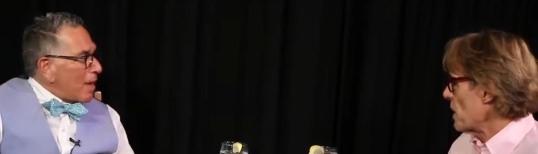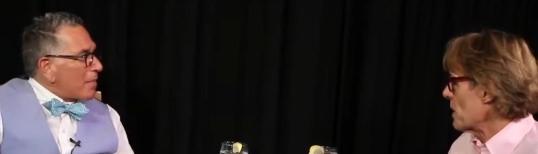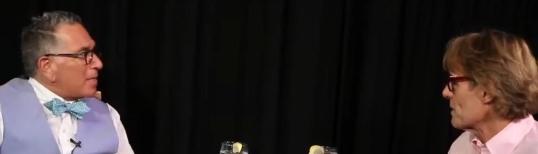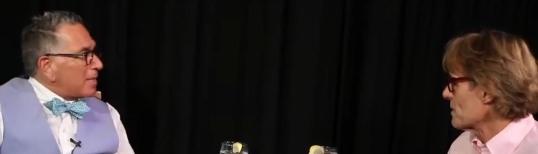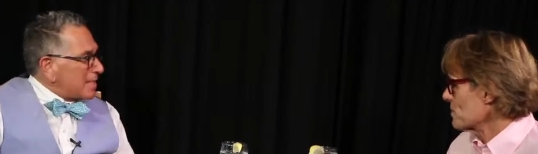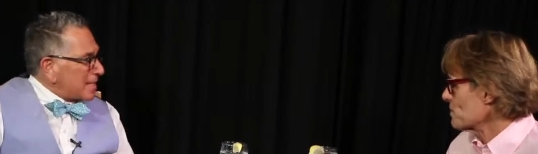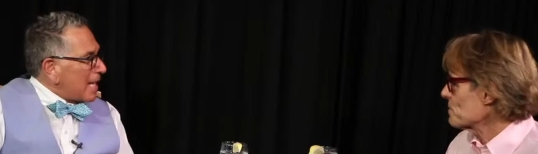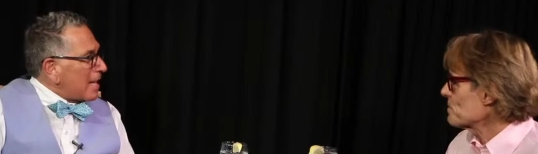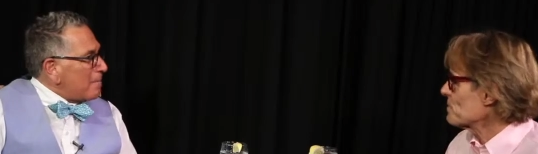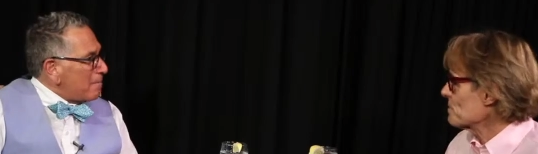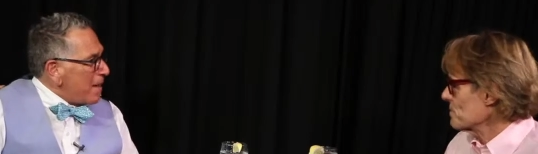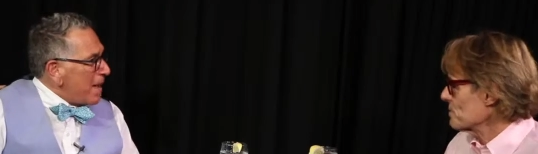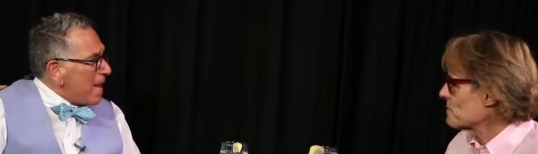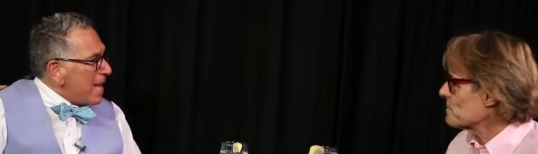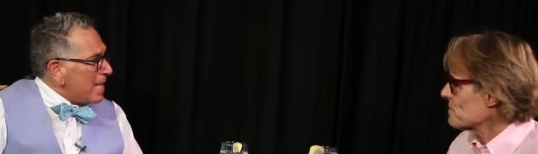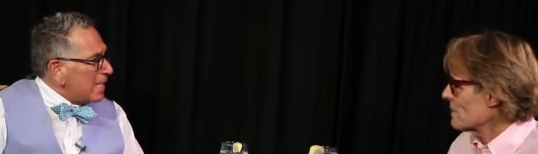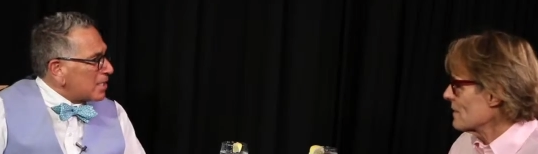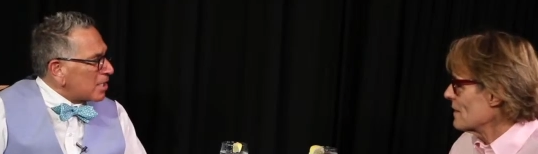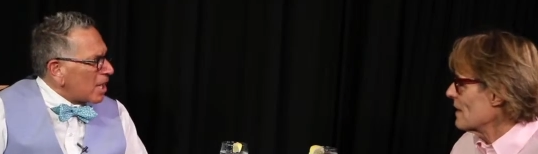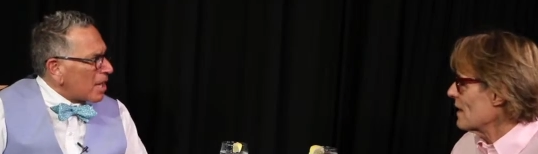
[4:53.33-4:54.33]
Speaker 1: on the same
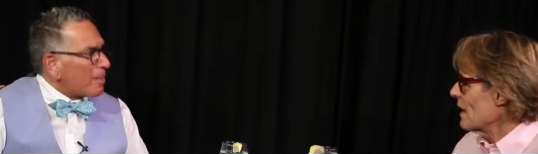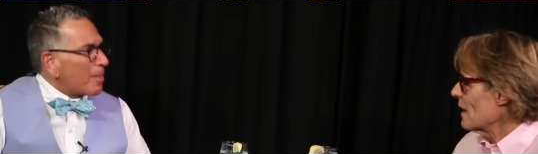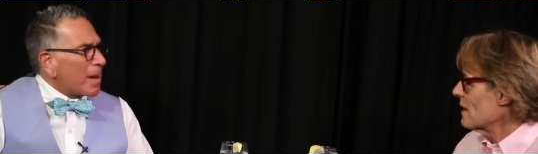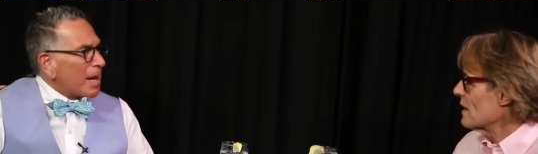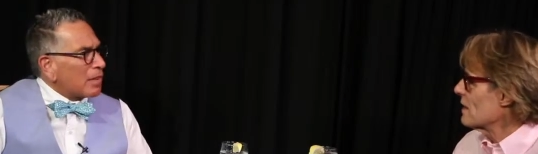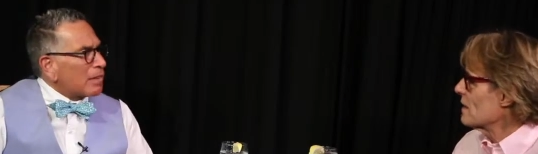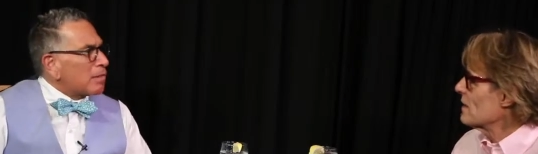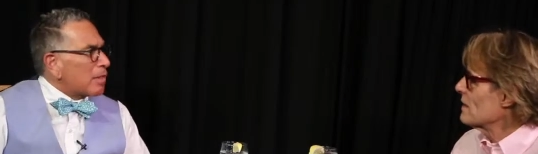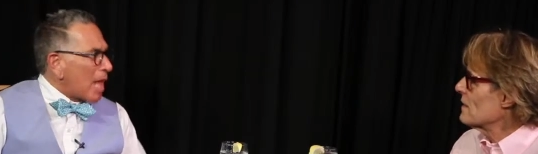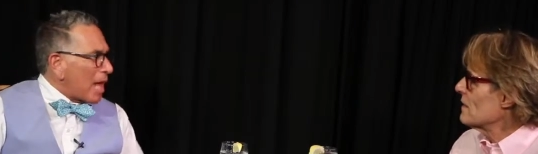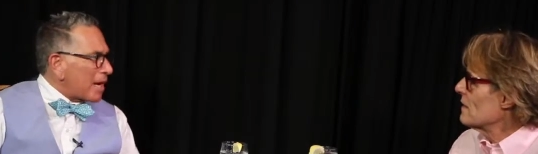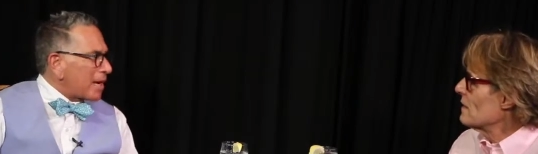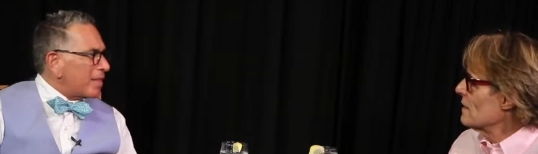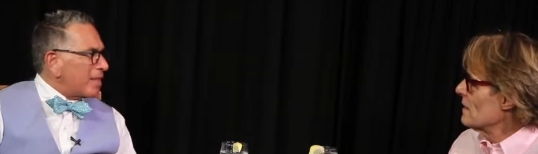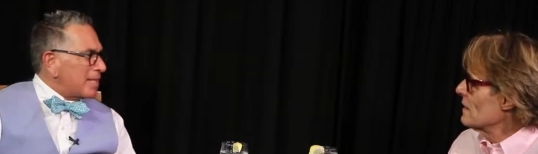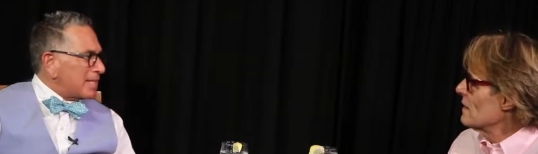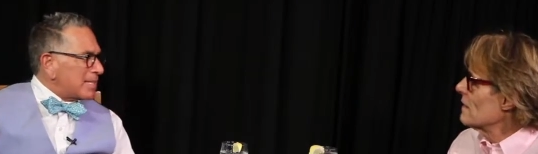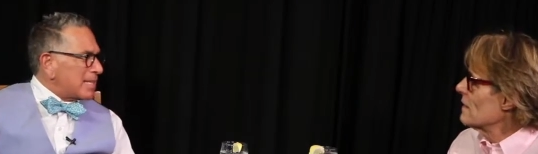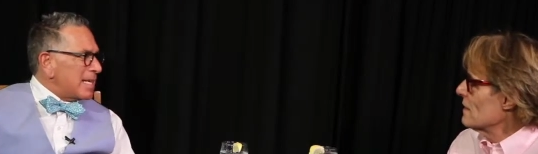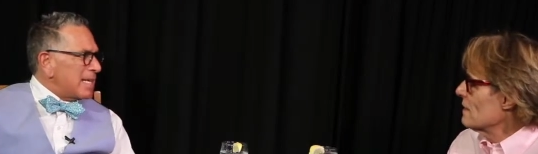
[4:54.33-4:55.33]
page yeah. on about a lot
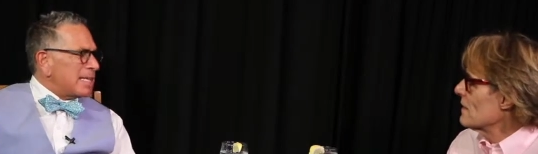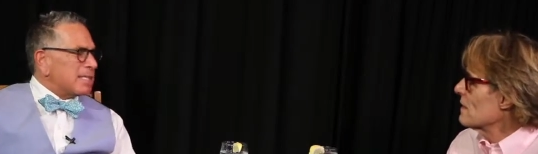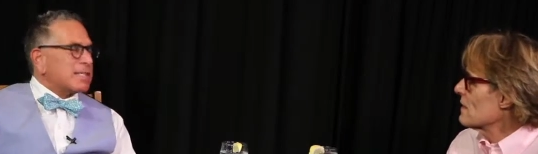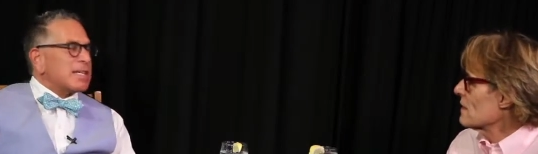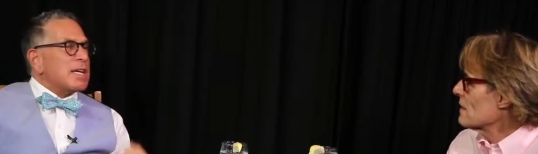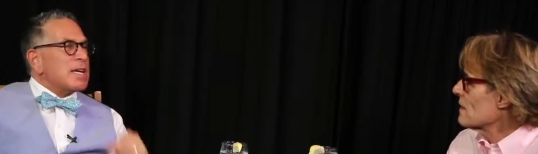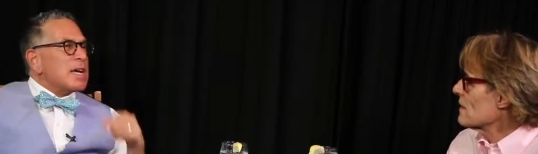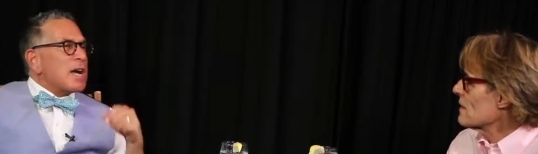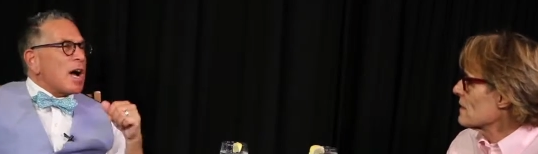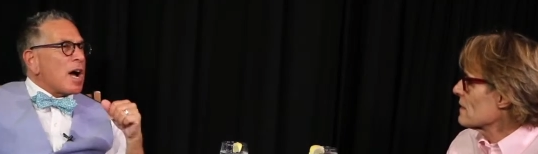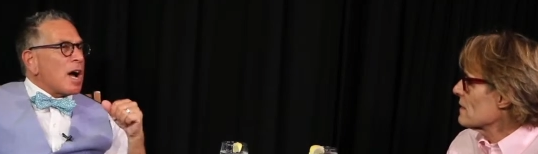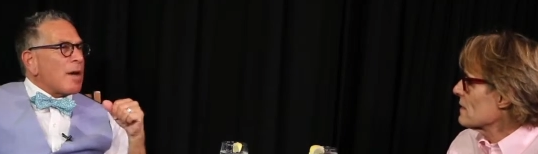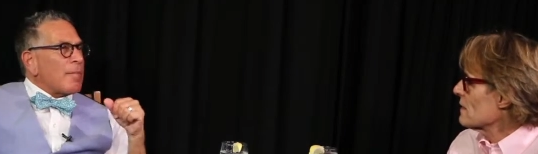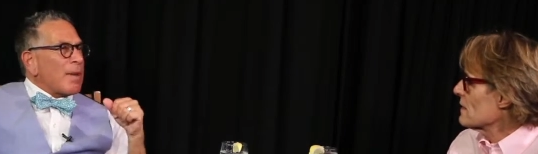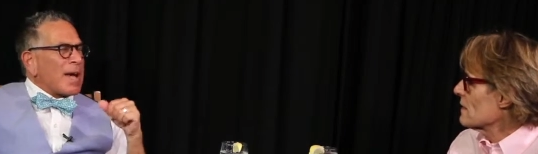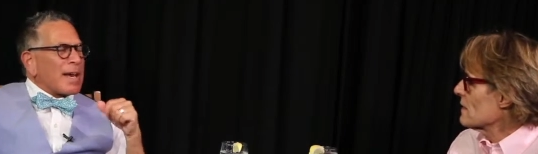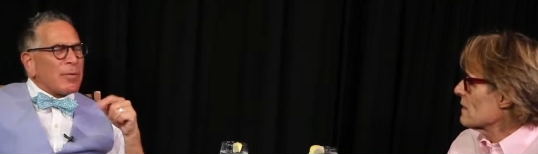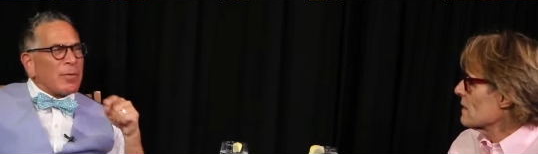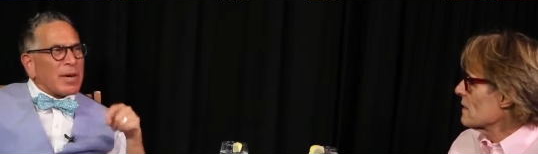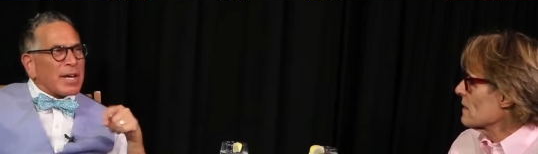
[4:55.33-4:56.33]
of these things.
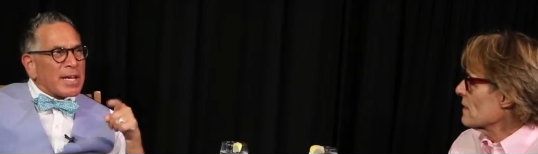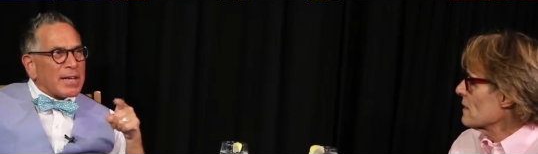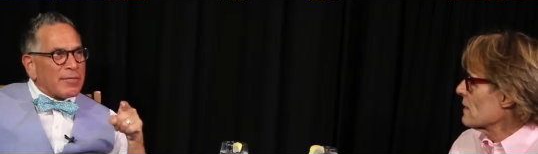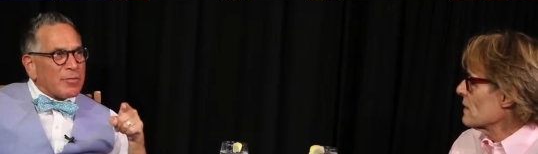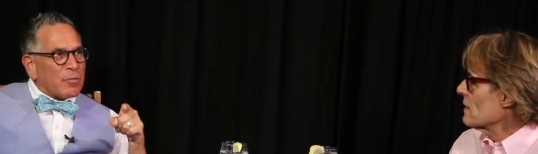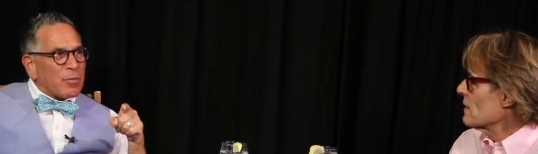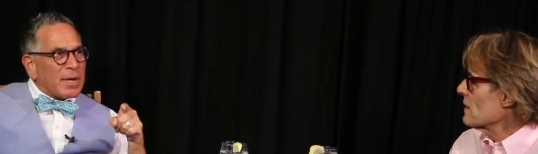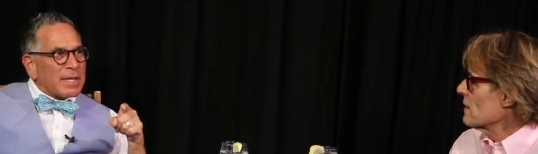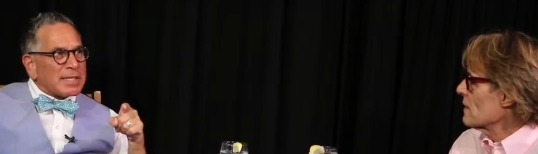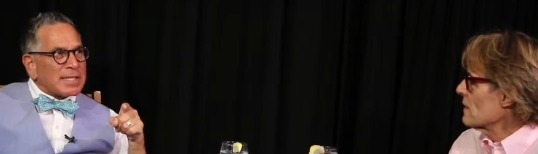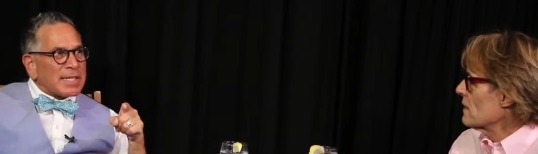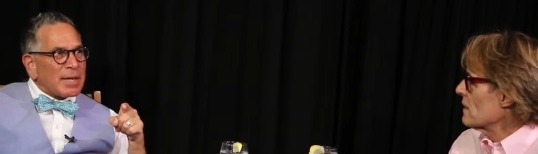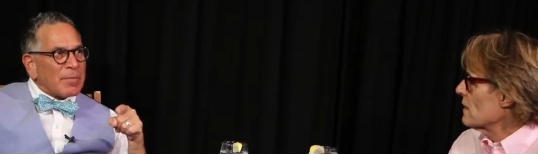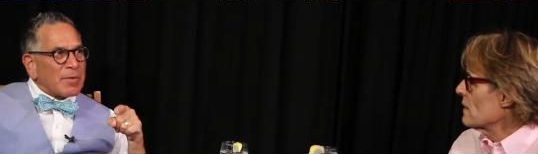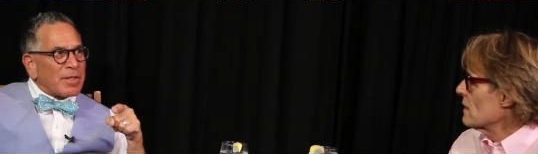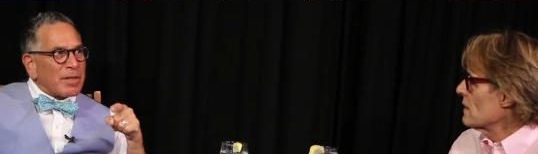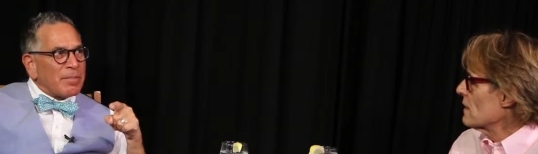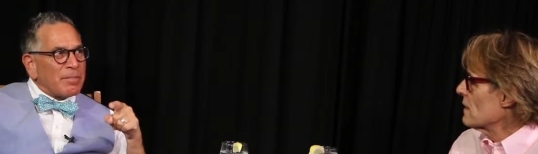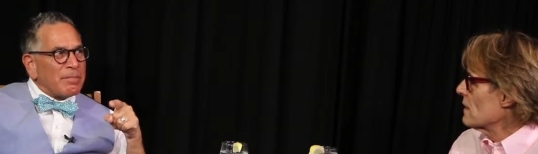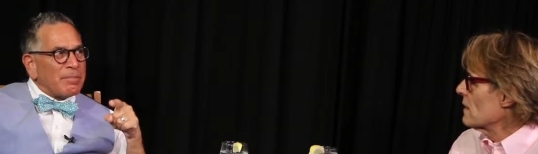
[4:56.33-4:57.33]
Um, I don't want to give away some
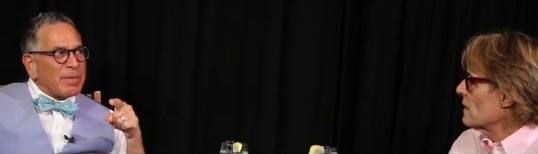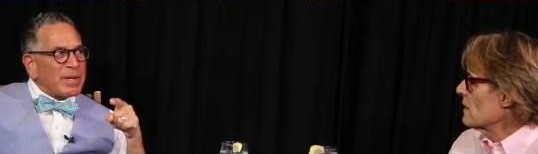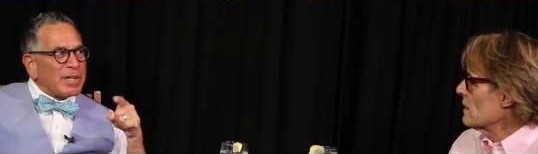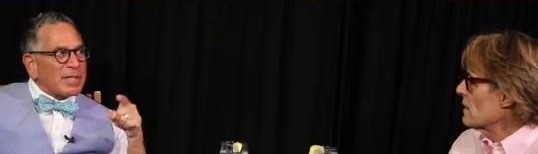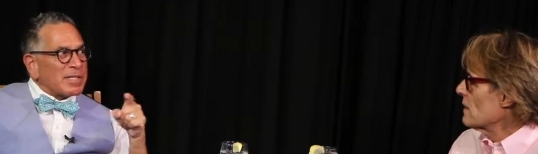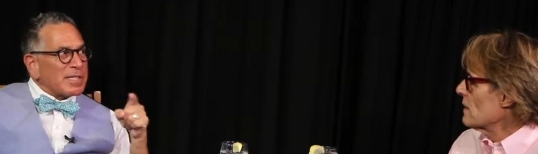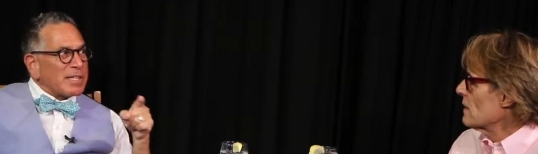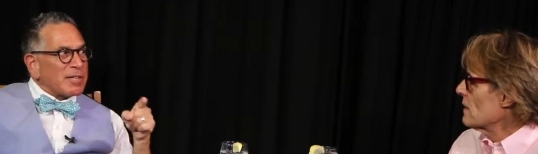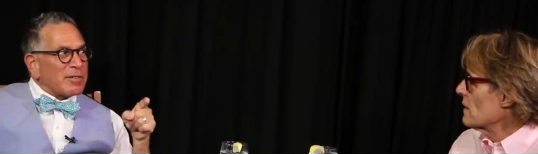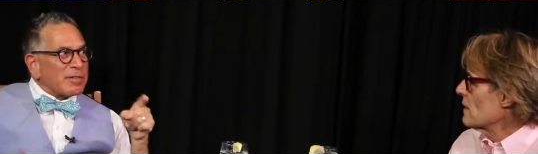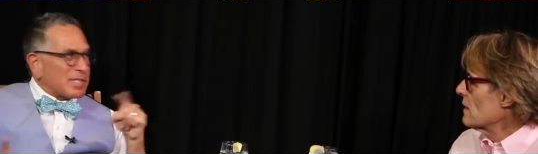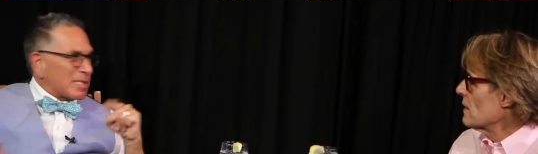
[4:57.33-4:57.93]
of them because there are